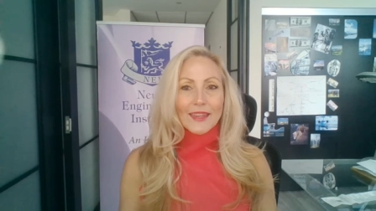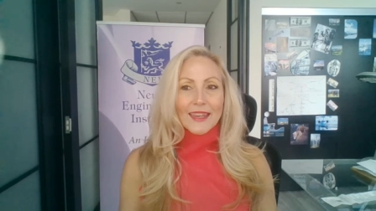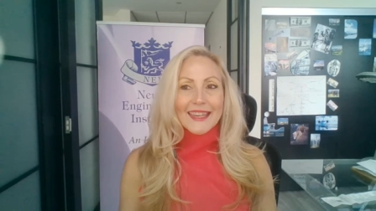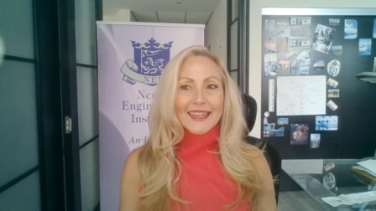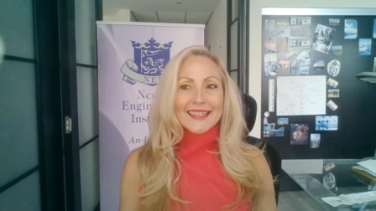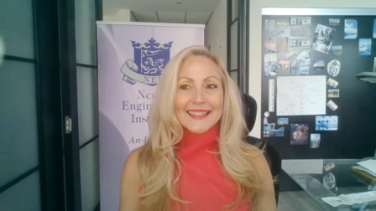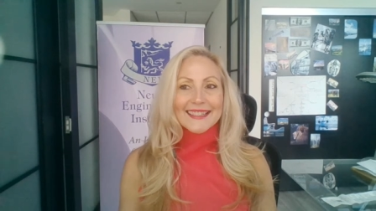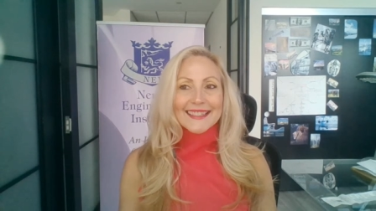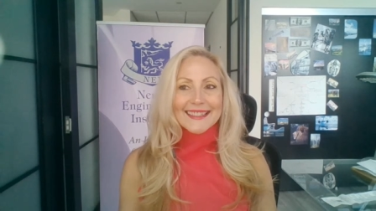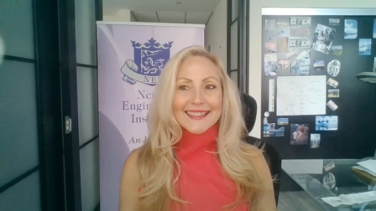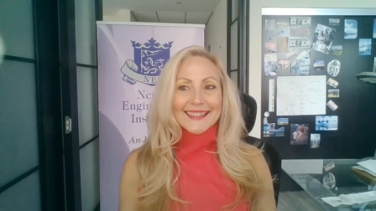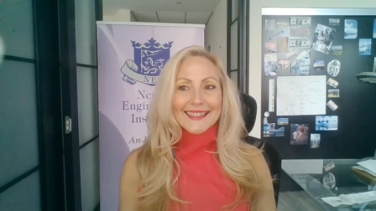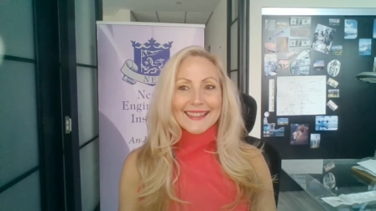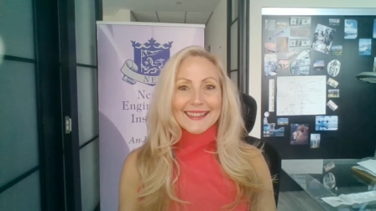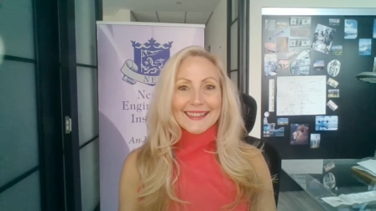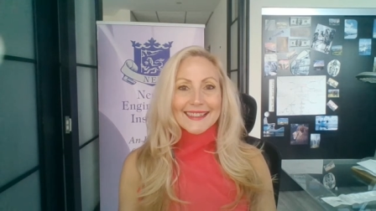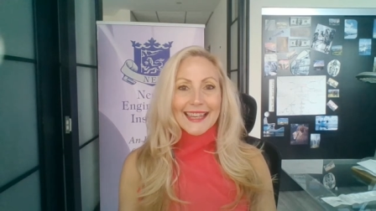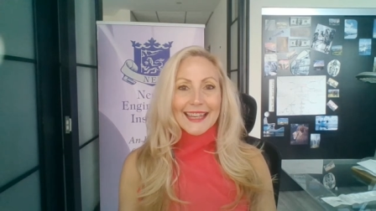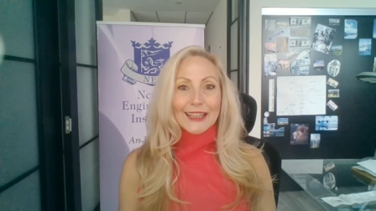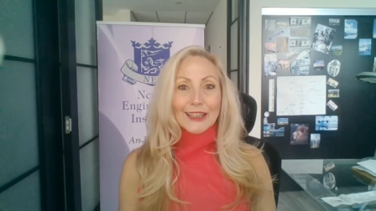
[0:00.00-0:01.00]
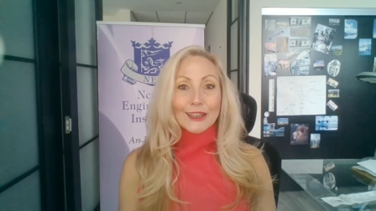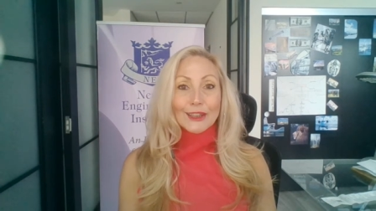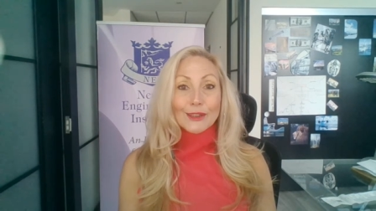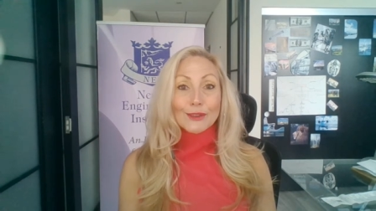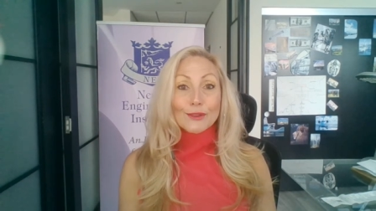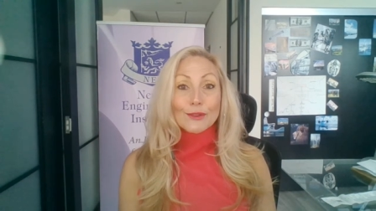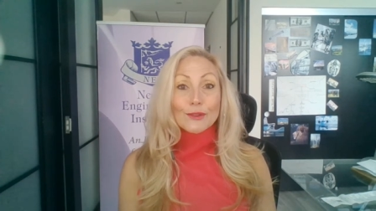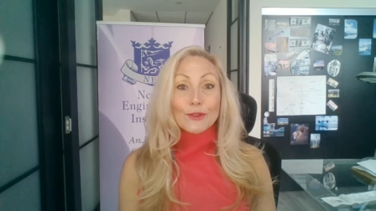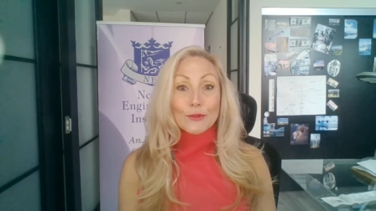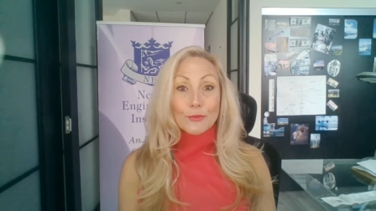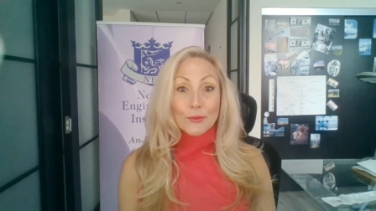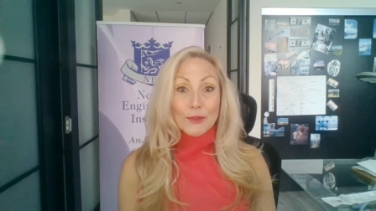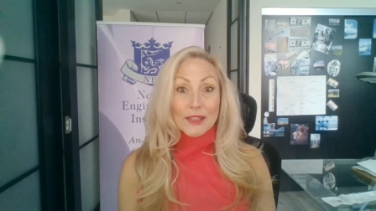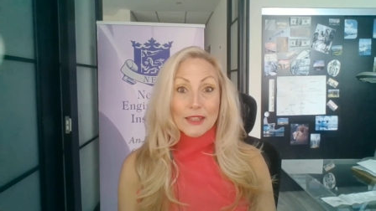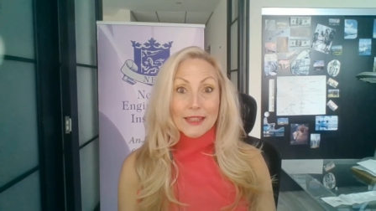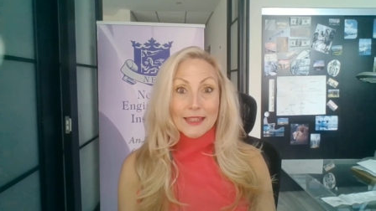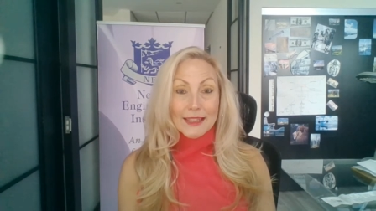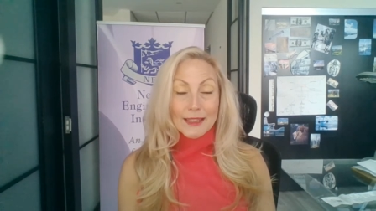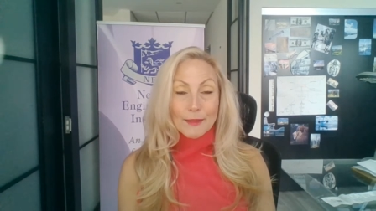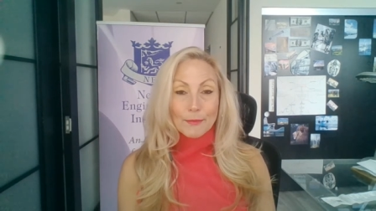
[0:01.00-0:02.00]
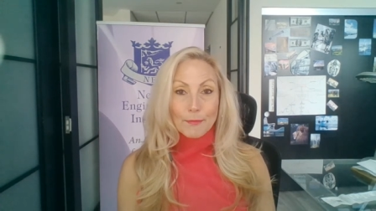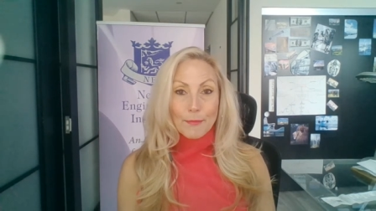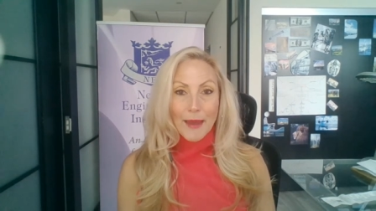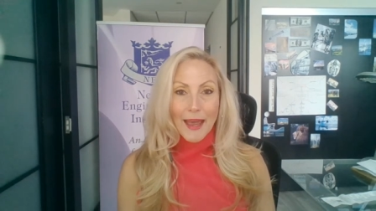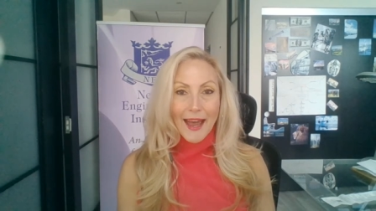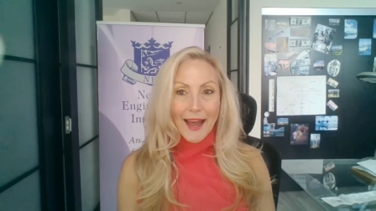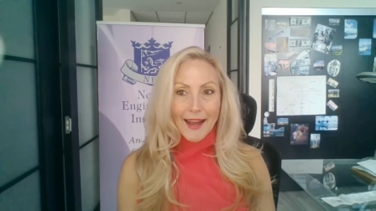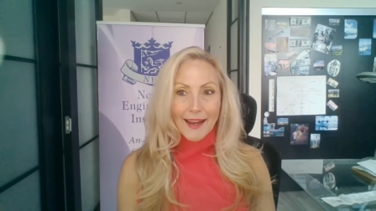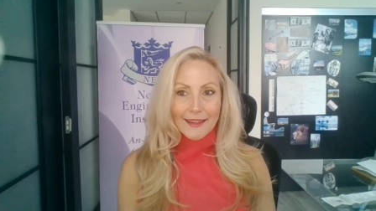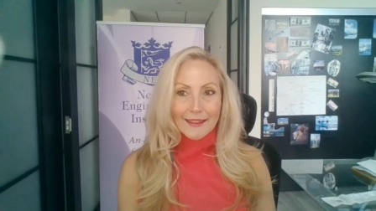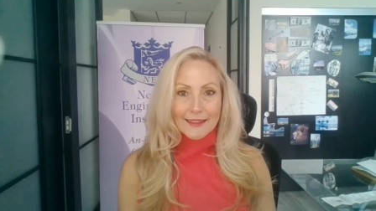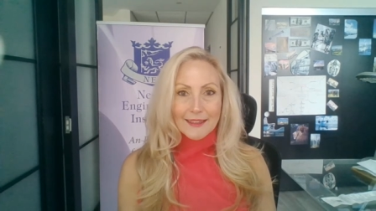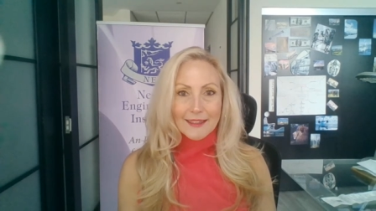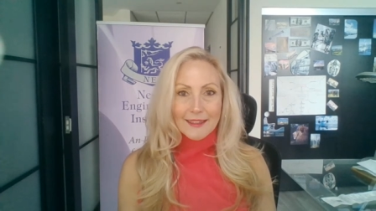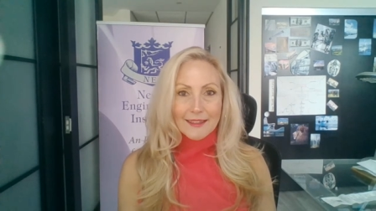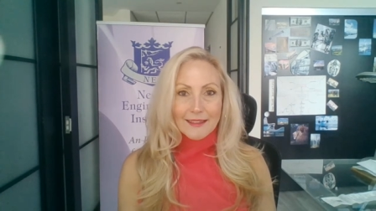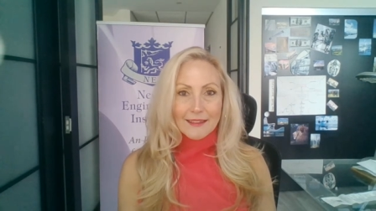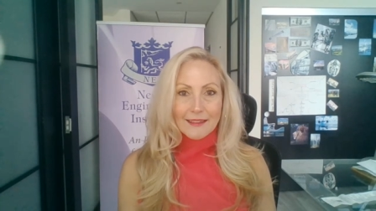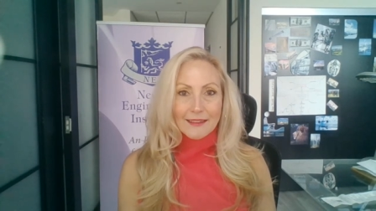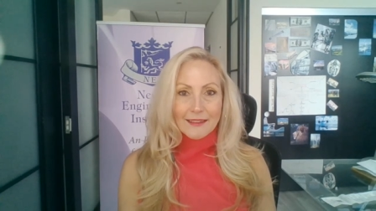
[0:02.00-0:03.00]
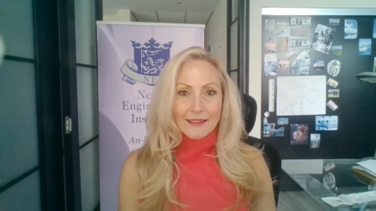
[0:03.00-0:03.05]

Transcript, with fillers: is they lose respect.